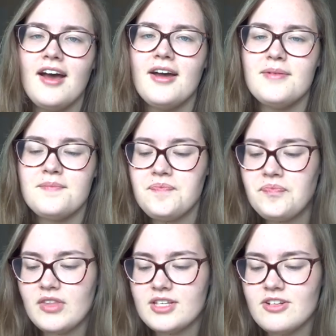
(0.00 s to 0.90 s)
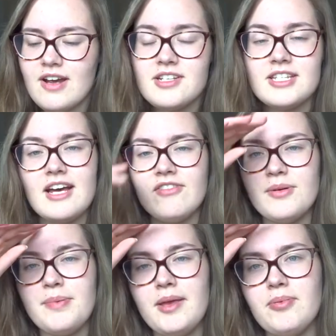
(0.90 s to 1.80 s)
Surround yourself
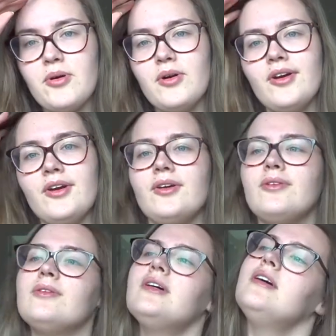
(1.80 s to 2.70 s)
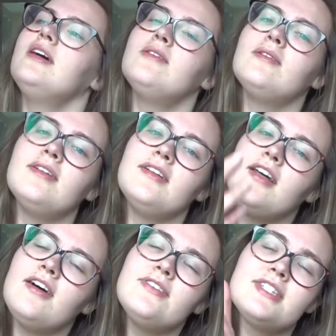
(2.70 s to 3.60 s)
with people who will
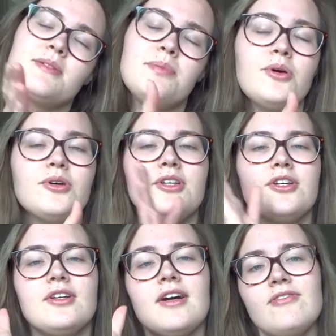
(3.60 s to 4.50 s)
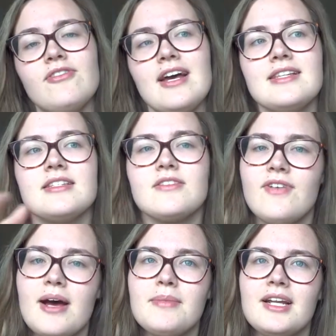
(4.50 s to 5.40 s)
love and support you, like friends,
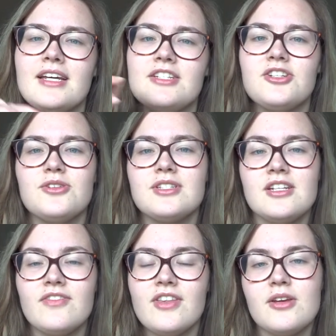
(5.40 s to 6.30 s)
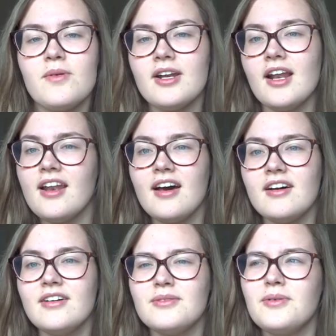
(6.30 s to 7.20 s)
family. Do stuff that you wanna love.